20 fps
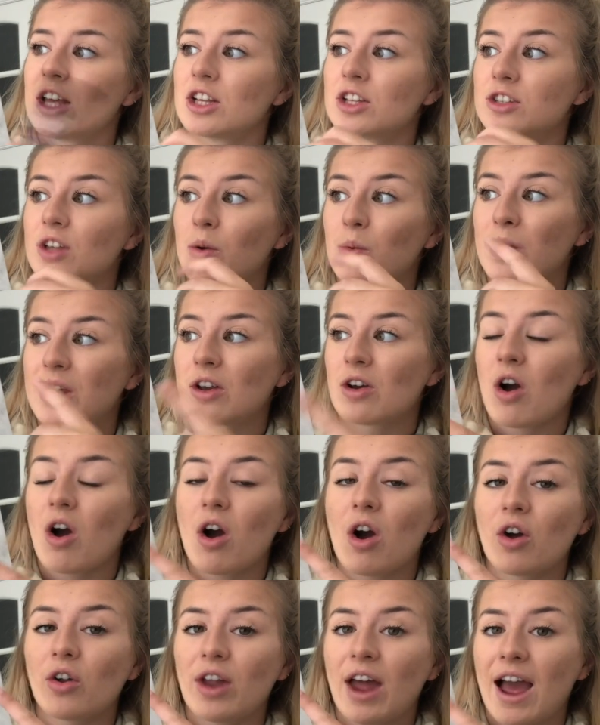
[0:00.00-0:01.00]
So we
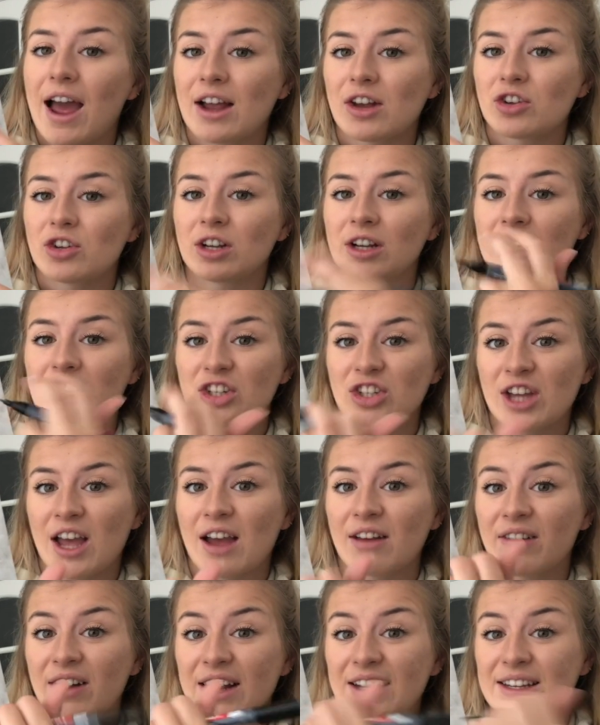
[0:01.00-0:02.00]
can't actually
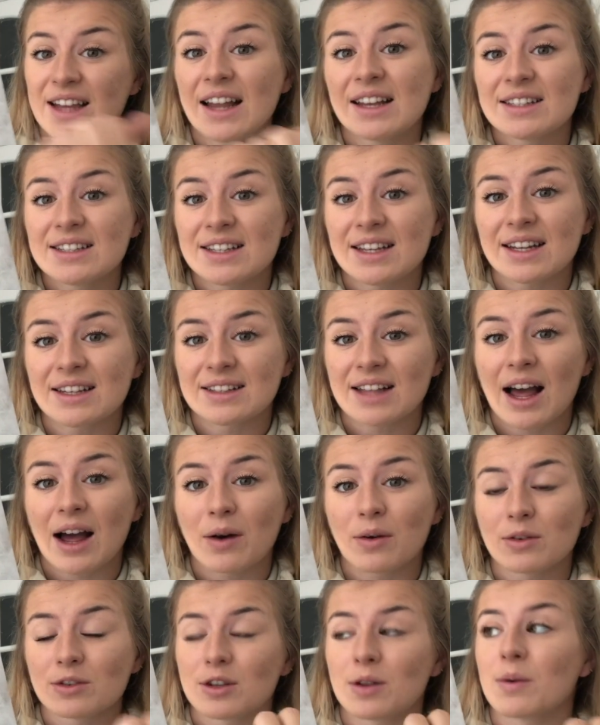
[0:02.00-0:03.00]
share any 10 sticks
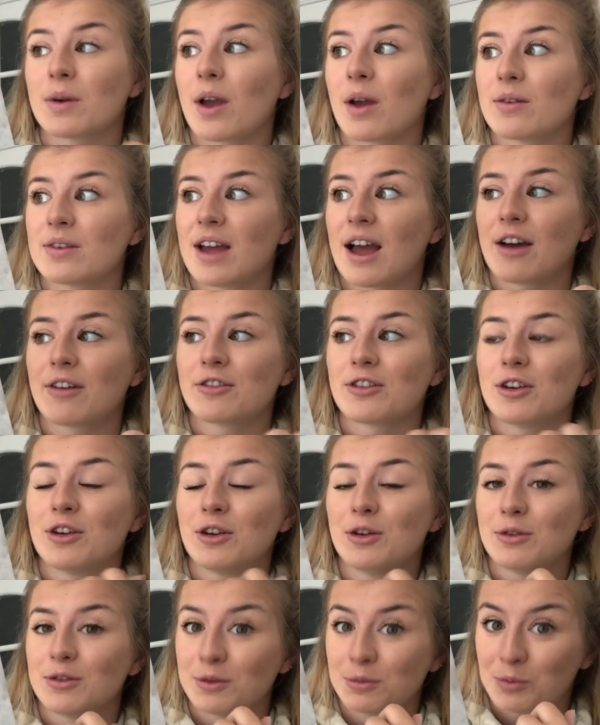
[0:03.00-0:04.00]
out, so we're going to have to
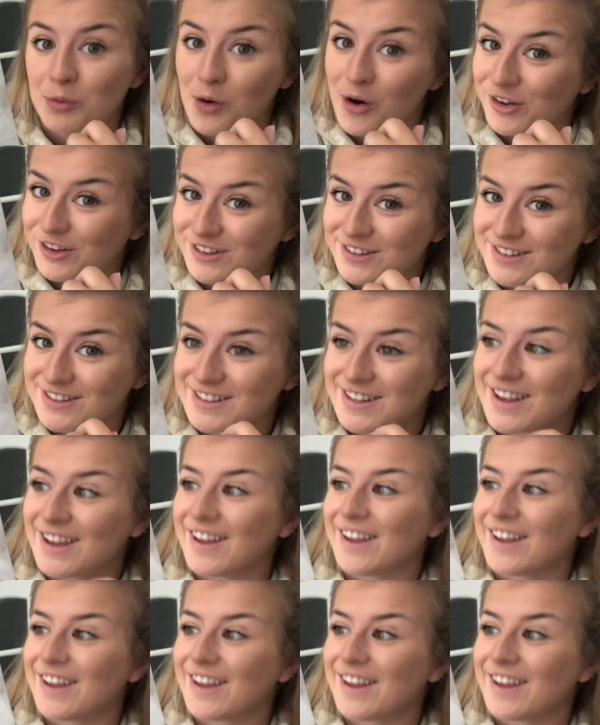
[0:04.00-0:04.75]
do some ones.